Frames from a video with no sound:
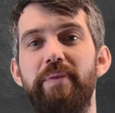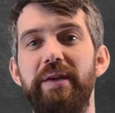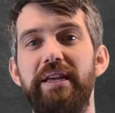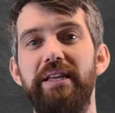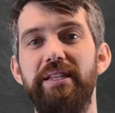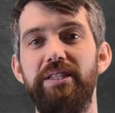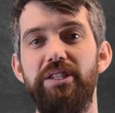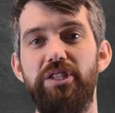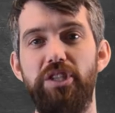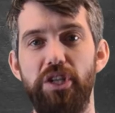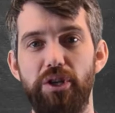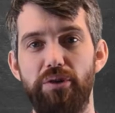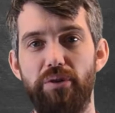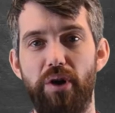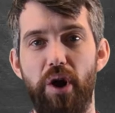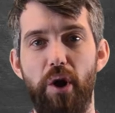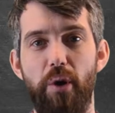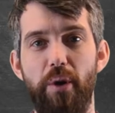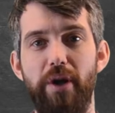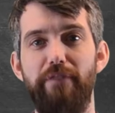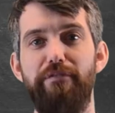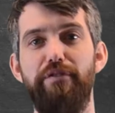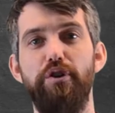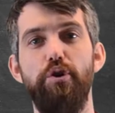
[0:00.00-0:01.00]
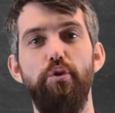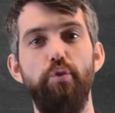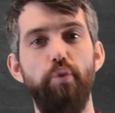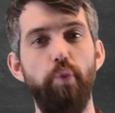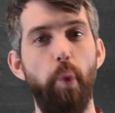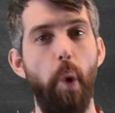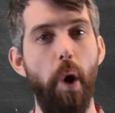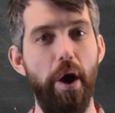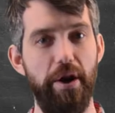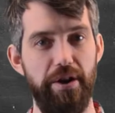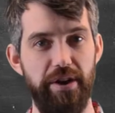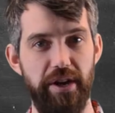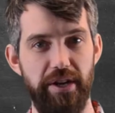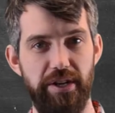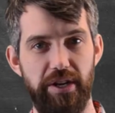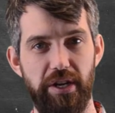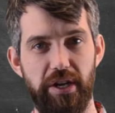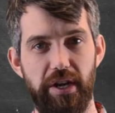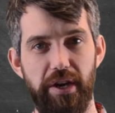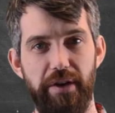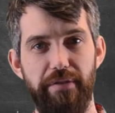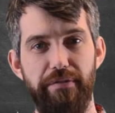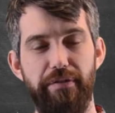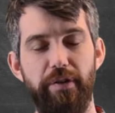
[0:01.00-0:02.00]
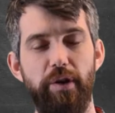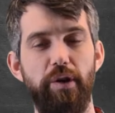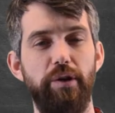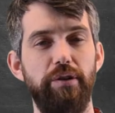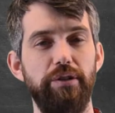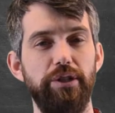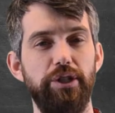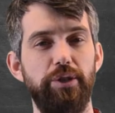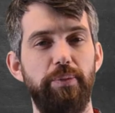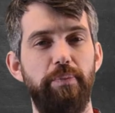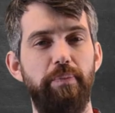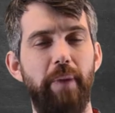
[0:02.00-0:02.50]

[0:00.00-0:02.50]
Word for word: being 0 if you wanted it to converge.